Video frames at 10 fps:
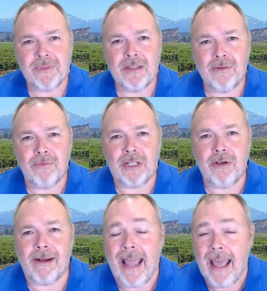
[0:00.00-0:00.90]
When
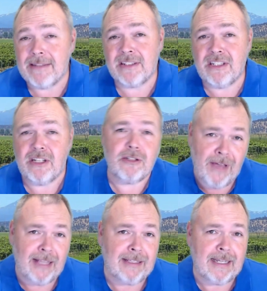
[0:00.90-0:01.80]
you are asked to
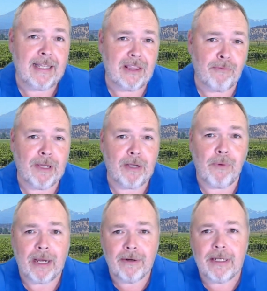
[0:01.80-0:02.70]
validate the
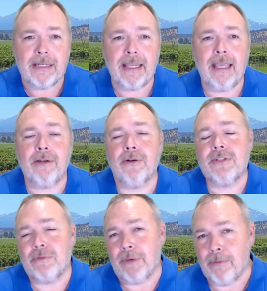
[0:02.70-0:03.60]
required
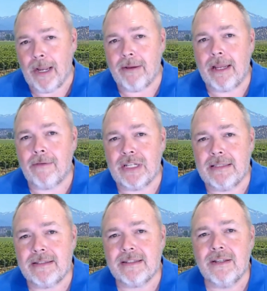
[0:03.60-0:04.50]
indicators and required
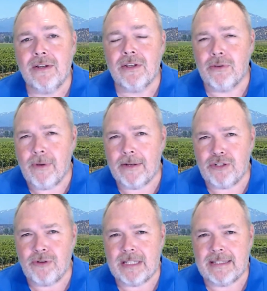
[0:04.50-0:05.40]
evidence, you are
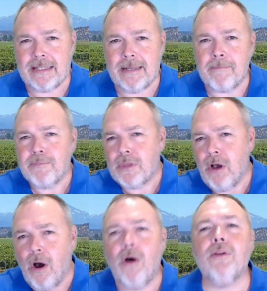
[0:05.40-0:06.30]
addressing
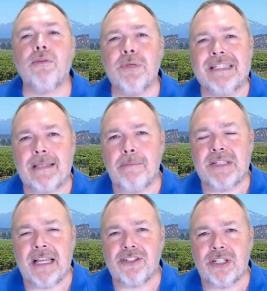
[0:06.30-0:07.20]
all three
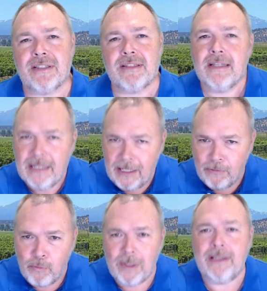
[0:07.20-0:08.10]
subsections
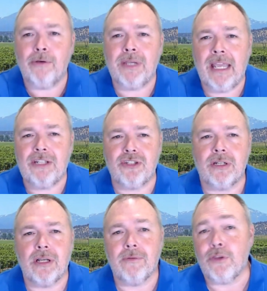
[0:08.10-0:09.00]
in one
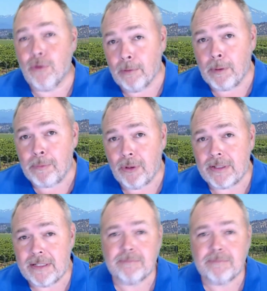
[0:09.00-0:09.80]
location of your report.